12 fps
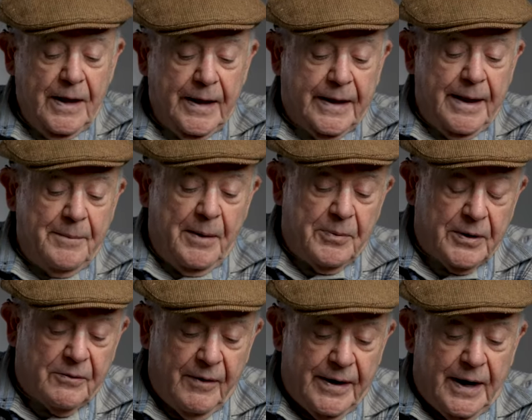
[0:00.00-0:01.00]
I came up with a
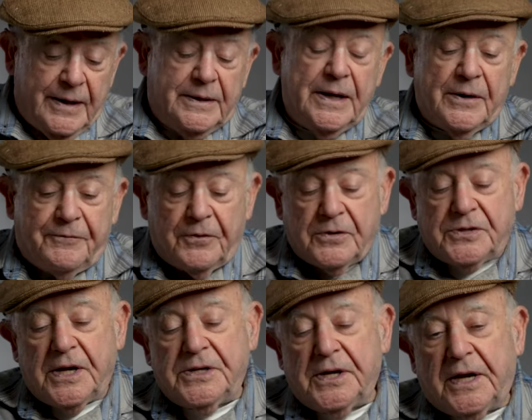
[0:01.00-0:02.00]
great idea for his
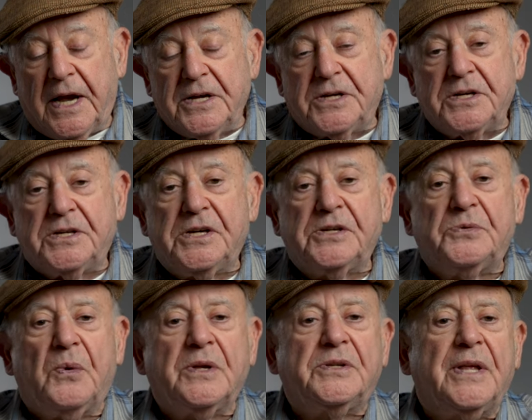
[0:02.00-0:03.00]
education. She says,
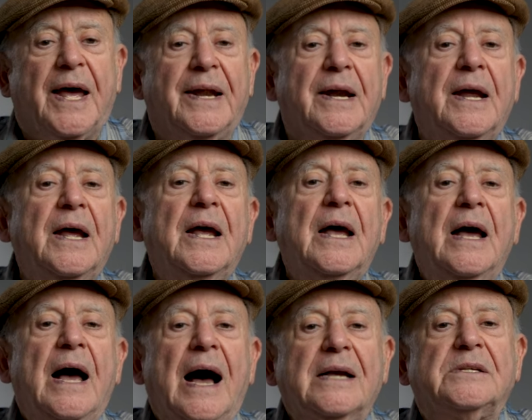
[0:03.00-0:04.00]
What's that?
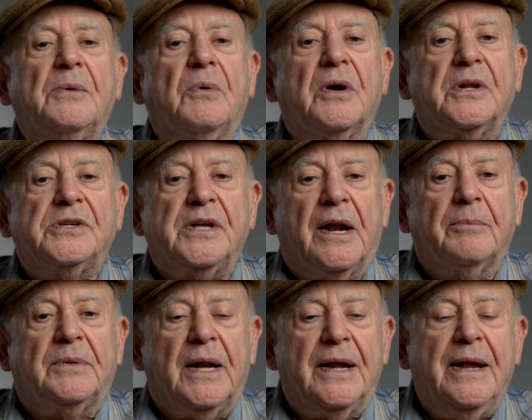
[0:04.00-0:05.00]
I said, We're going to send him
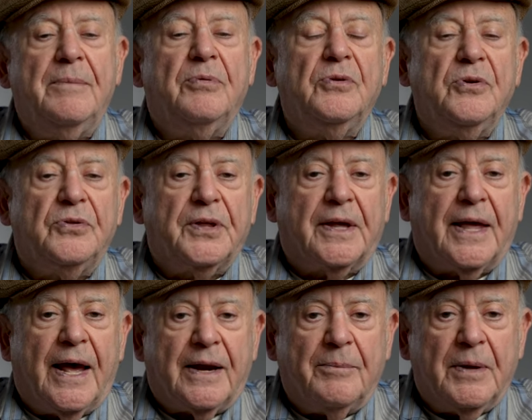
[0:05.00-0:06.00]
to the Hebrew Youth
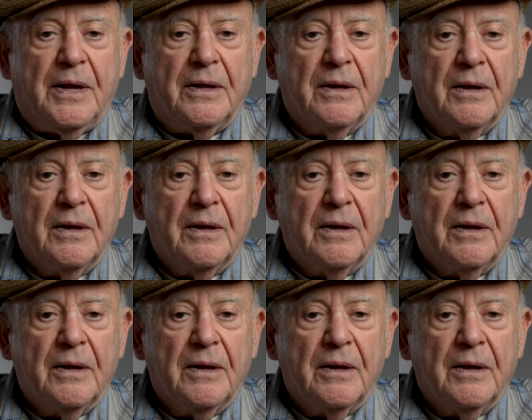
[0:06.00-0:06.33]
Academy.